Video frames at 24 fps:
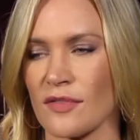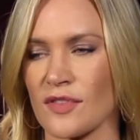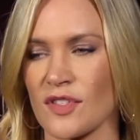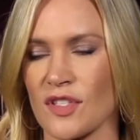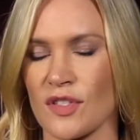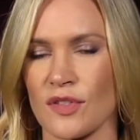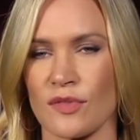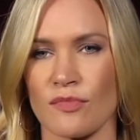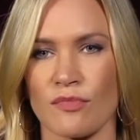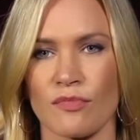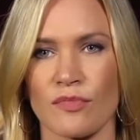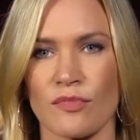
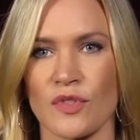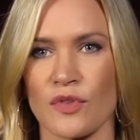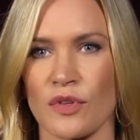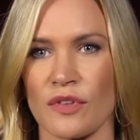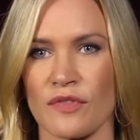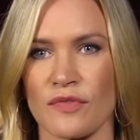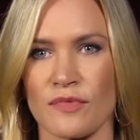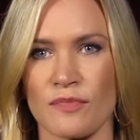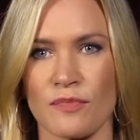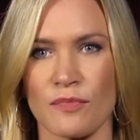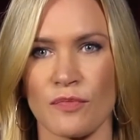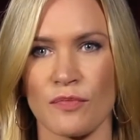sort of
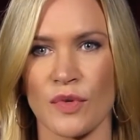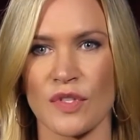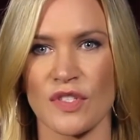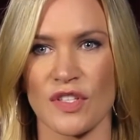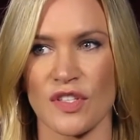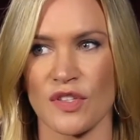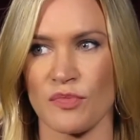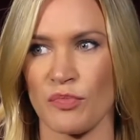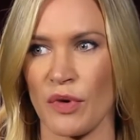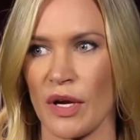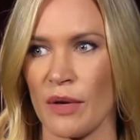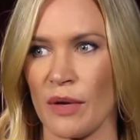was a
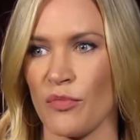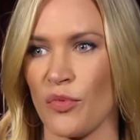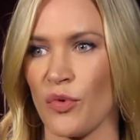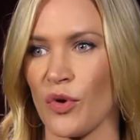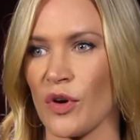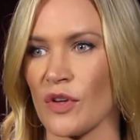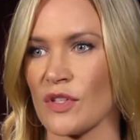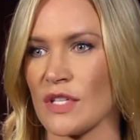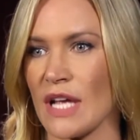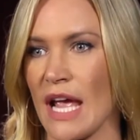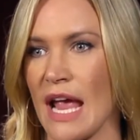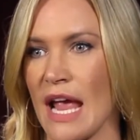
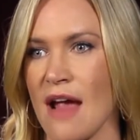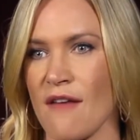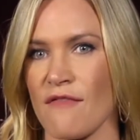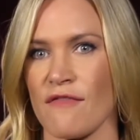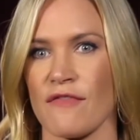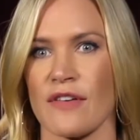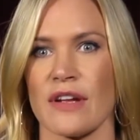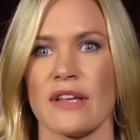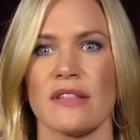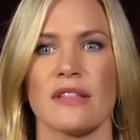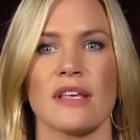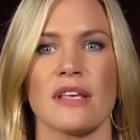springboard to
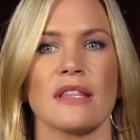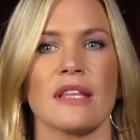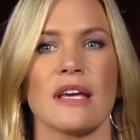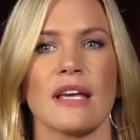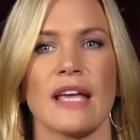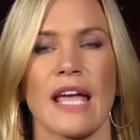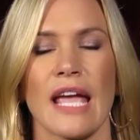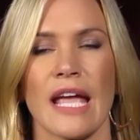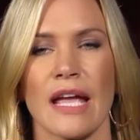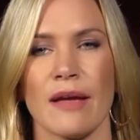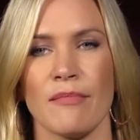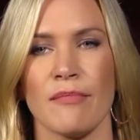everything that
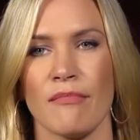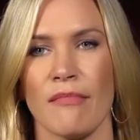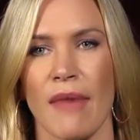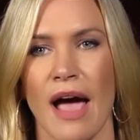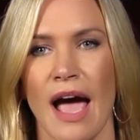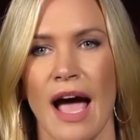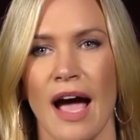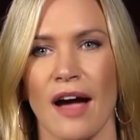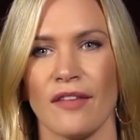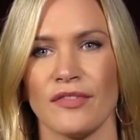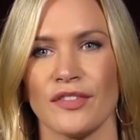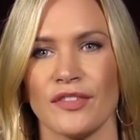came
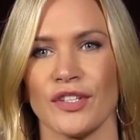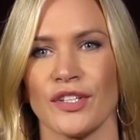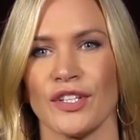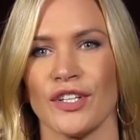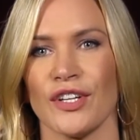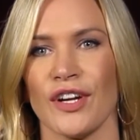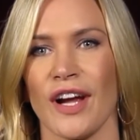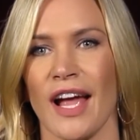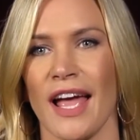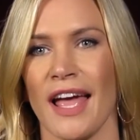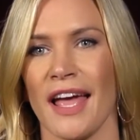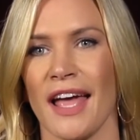
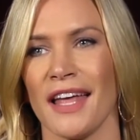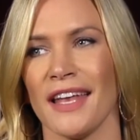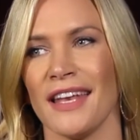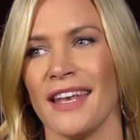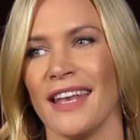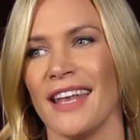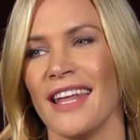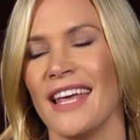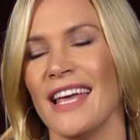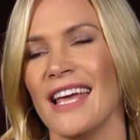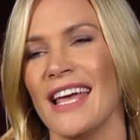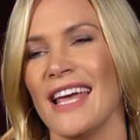after,
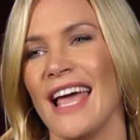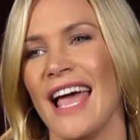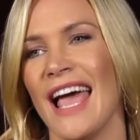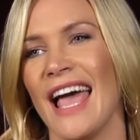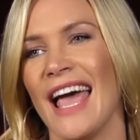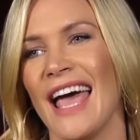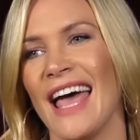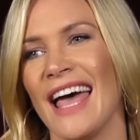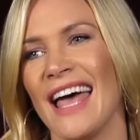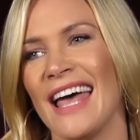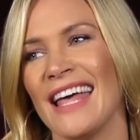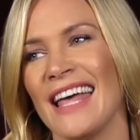
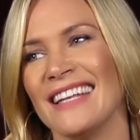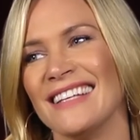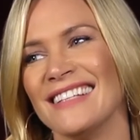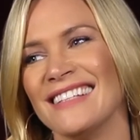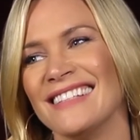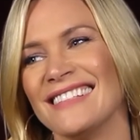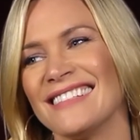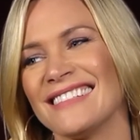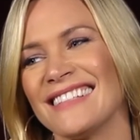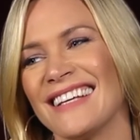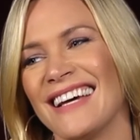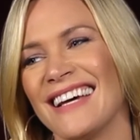
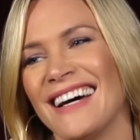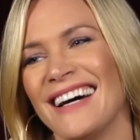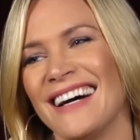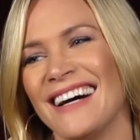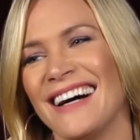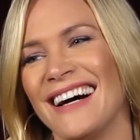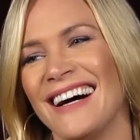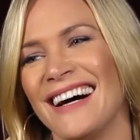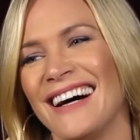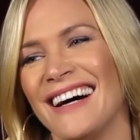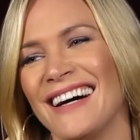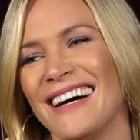and
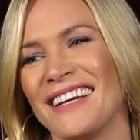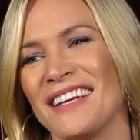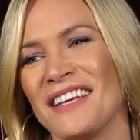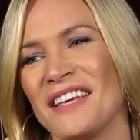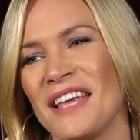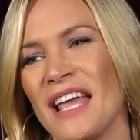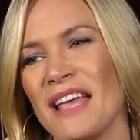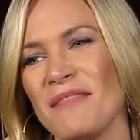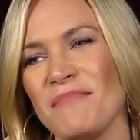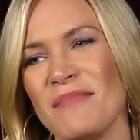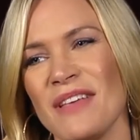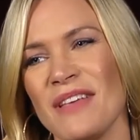
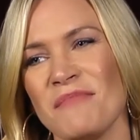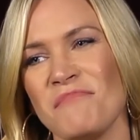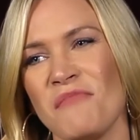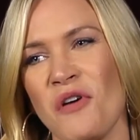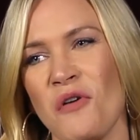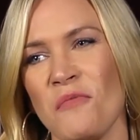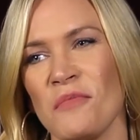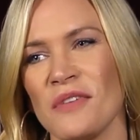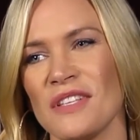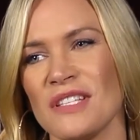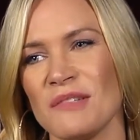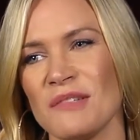gave me a
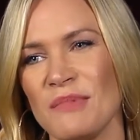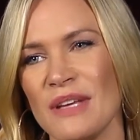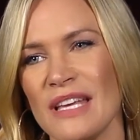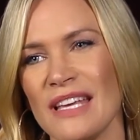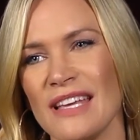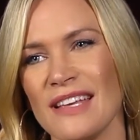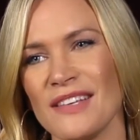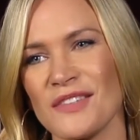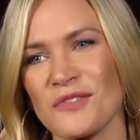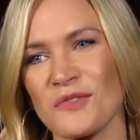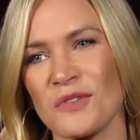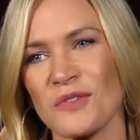moment to
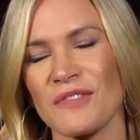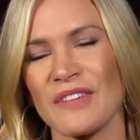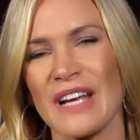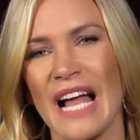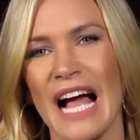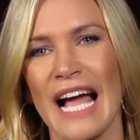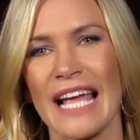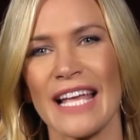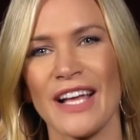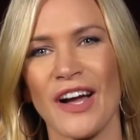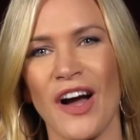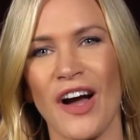be sort of an
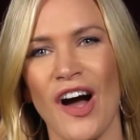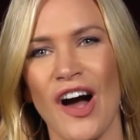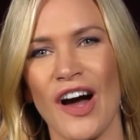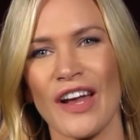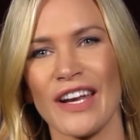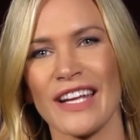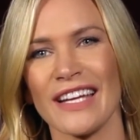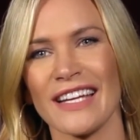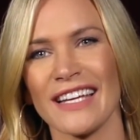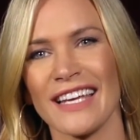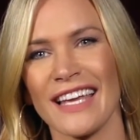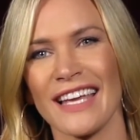
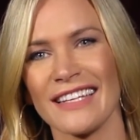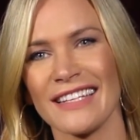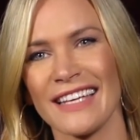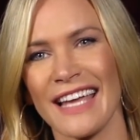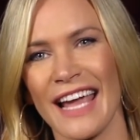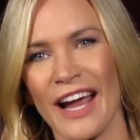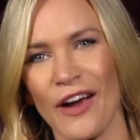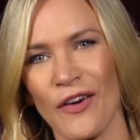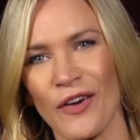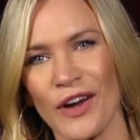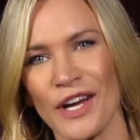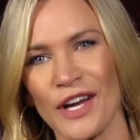iconic
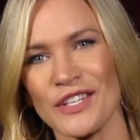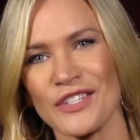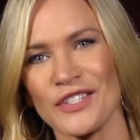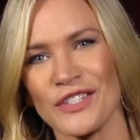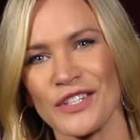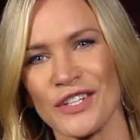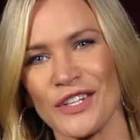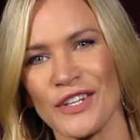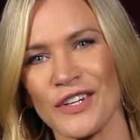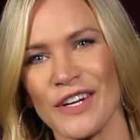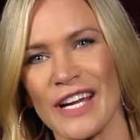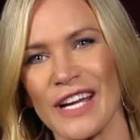
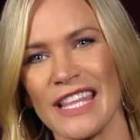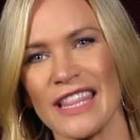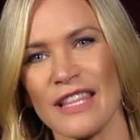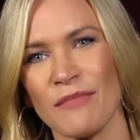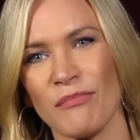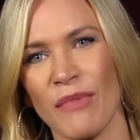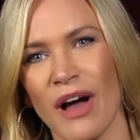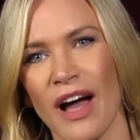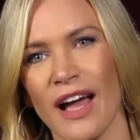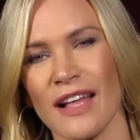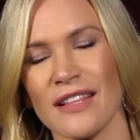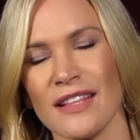character in the
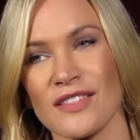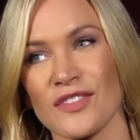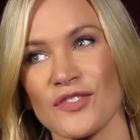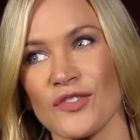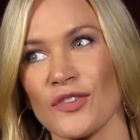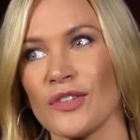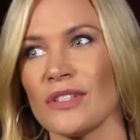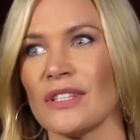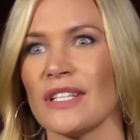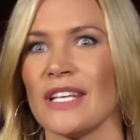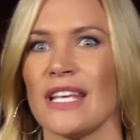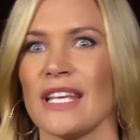minds,
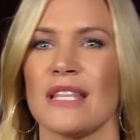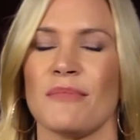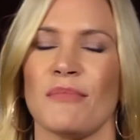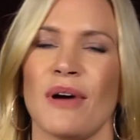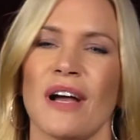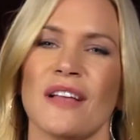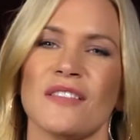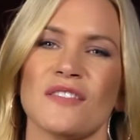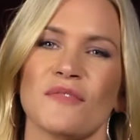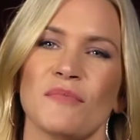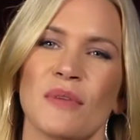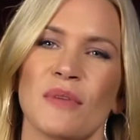certainly in the
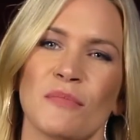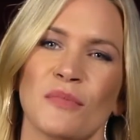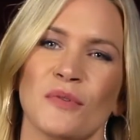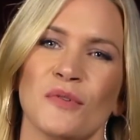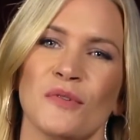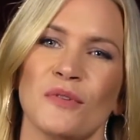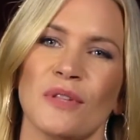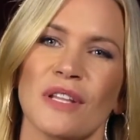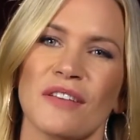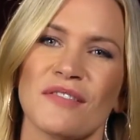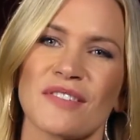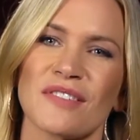minds of people
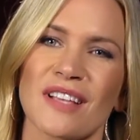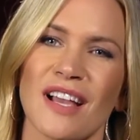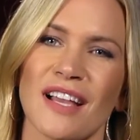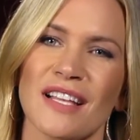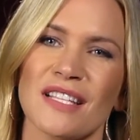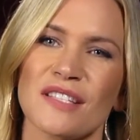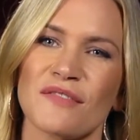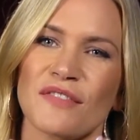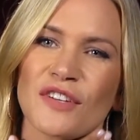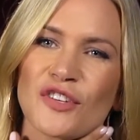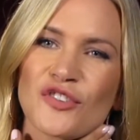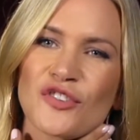who love
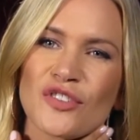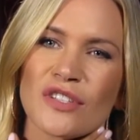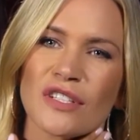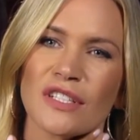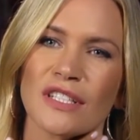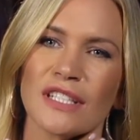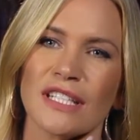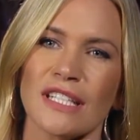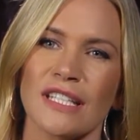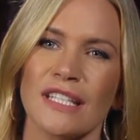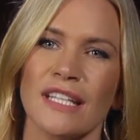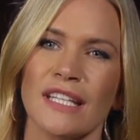science
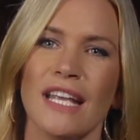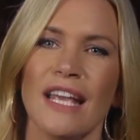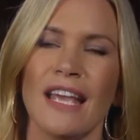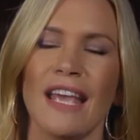fiction.